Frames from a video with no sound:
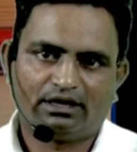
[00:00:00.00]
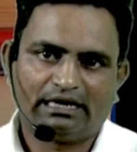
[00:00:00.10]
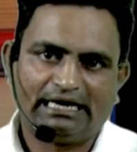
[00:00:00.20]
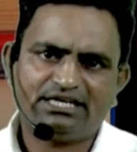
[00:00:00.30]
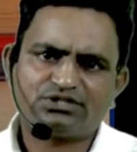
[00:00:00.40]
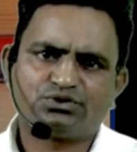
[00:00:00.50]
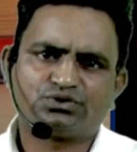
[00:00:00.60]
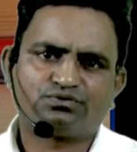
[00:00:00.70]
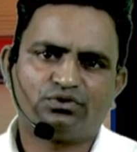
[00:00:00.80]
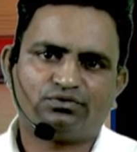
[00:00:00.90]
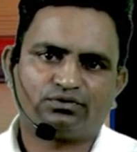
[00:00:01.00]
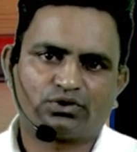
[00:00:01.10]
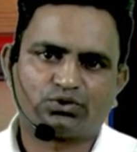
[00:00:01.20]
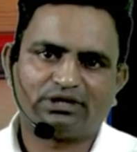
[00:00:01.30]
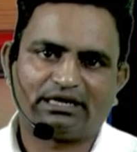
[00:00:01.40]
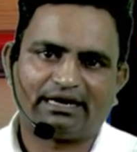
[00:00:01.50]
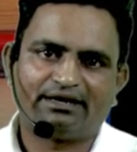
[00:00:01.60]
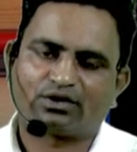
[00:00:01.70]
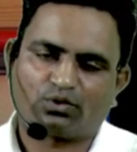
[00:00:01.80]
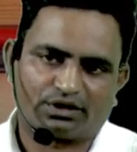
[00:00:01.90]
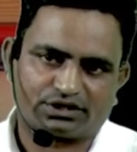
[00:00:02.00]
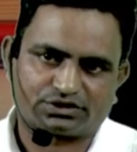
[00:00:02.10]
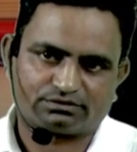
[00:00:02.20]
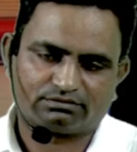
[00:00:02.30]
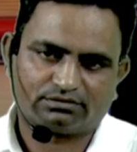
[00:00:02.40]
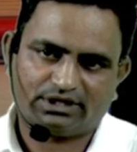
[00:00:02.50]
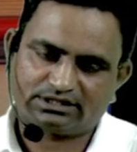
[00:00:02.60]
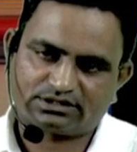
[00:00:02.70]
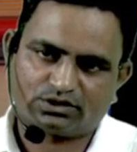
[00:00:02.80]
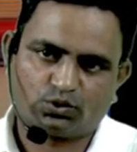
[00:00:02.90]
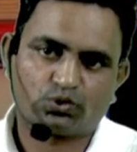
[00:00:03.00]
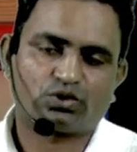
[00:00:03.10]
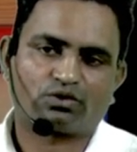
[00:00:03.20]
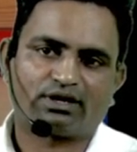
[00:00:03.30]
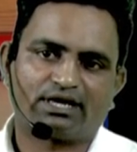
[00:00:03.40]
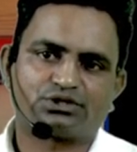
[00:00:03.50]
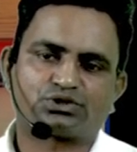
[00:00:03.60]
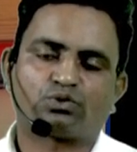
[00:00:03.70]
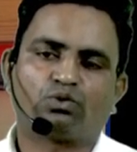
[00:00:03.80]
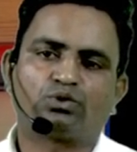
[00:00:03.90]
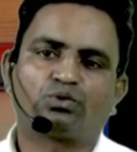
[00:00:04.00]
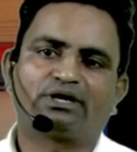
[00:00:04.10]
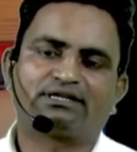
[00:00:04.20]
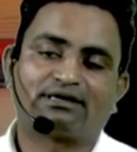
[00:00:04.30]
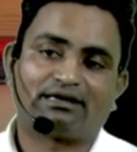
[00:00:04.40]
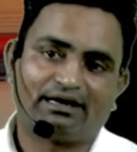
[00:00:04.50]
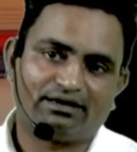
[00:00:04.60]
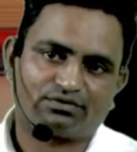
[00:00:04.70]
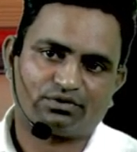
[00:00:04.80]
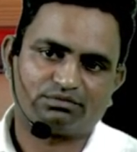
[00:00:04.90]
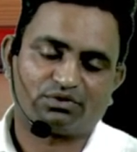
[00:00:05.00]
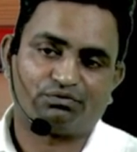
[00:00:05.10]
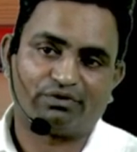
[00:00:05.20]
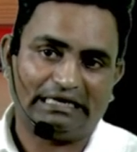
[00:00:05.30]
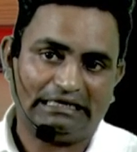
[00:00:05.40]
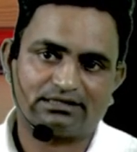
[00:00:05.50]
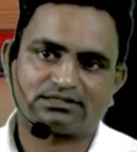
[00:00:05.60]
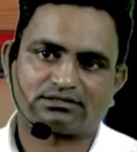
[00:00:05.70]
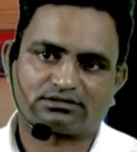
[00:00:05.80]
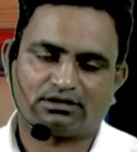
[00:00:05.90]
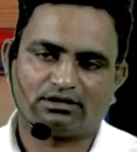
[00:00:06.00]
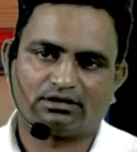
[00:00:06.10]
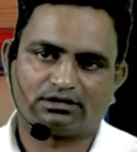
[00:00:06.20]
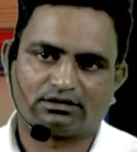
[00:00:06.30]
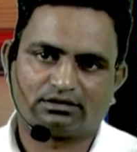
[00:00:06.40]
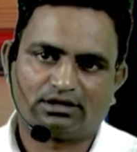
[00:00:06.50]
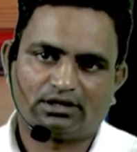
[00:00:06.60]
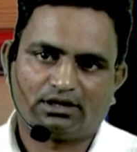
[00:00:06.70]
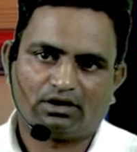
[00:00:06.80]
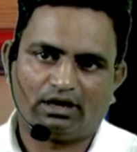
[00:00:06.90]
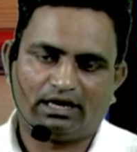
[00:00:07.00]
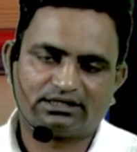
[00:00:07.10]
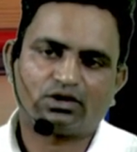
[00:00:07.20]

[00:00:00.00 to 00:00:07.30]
it is useful to the tender quotation yes those organization want to get the tender from the various uh, other